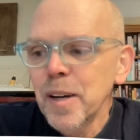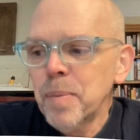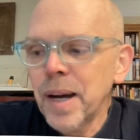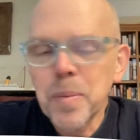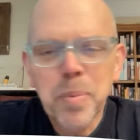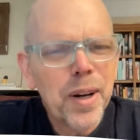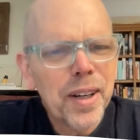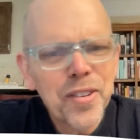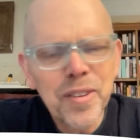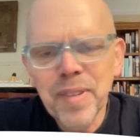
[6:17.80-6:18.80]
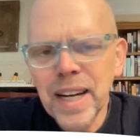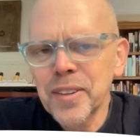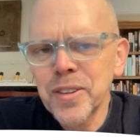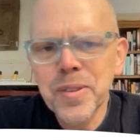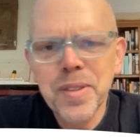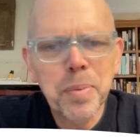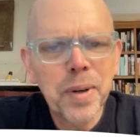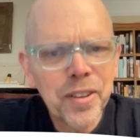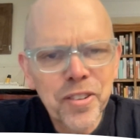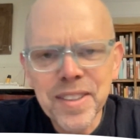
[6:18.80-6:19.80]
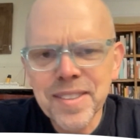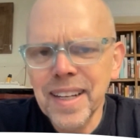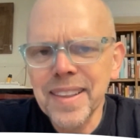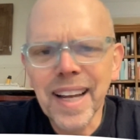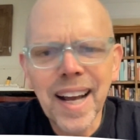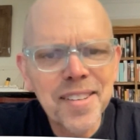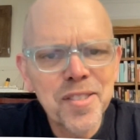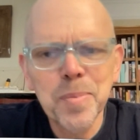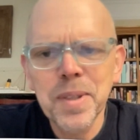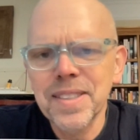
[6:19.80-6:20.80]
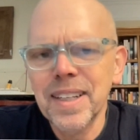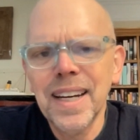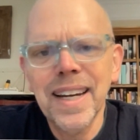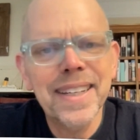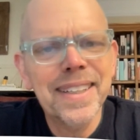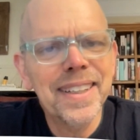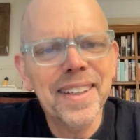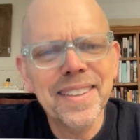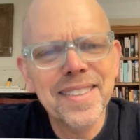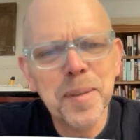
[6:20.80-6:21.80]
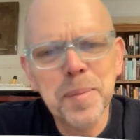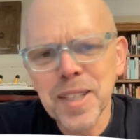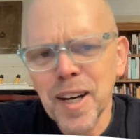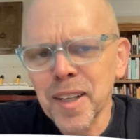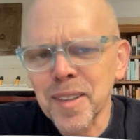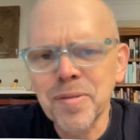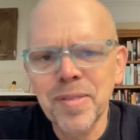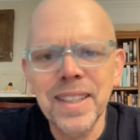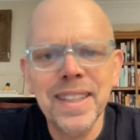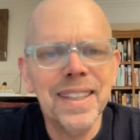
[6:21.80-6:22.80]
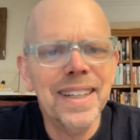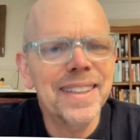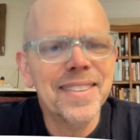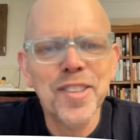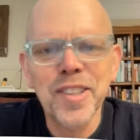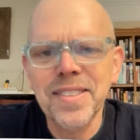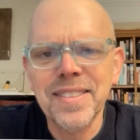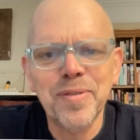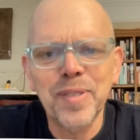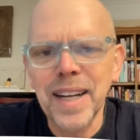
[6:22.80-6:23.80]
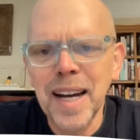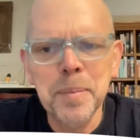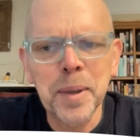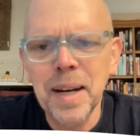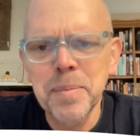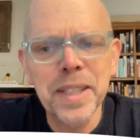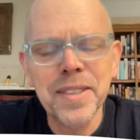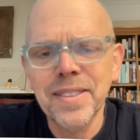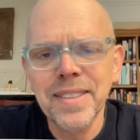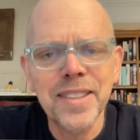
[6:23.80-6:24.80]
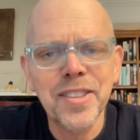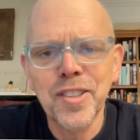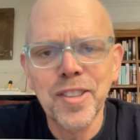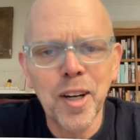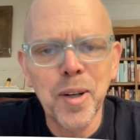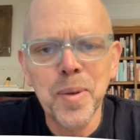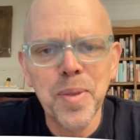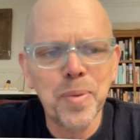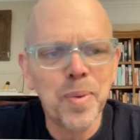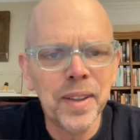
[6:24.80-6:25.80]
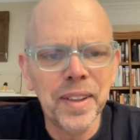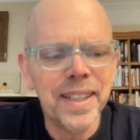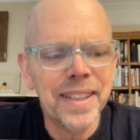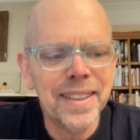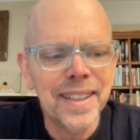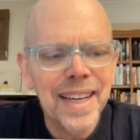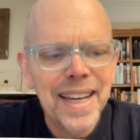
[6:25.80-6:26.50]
by the production values, the production design, the costume design, the cinematography. It's just phenomenal. I mean, it's so thrilling and